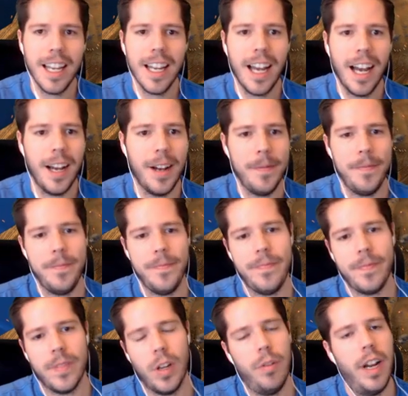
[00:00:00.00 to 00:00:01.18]

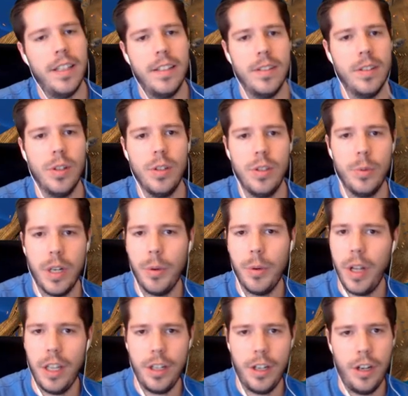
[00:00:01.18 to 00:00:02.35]
um, all right, so you want a
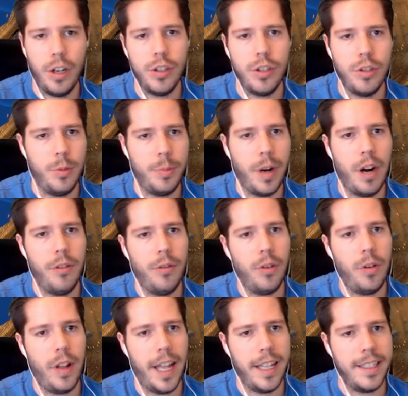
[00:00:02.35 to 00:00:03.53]
Welder onto the powerful
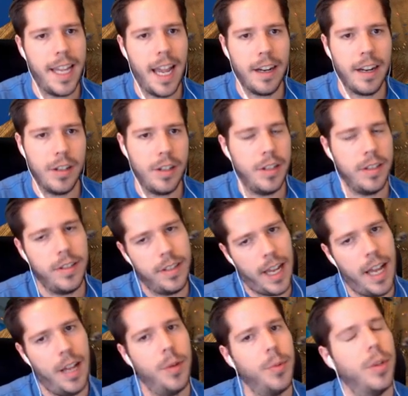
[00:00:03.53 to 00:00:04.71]
attackers.
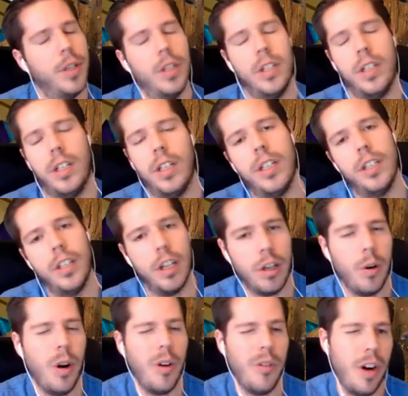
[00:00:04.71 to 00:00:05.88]
I will not go
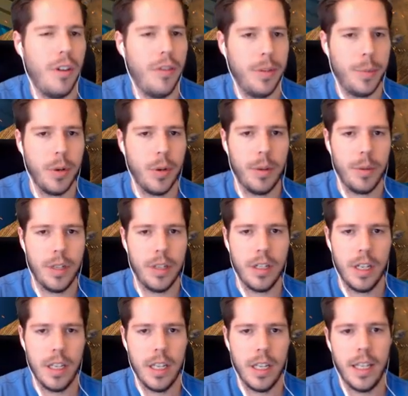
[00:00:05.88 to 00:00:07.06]
over every Pokemon.
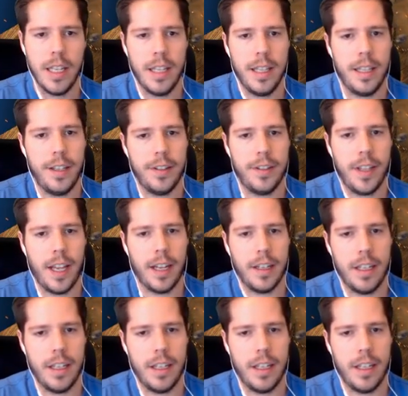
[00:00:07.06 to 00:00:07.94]
This deck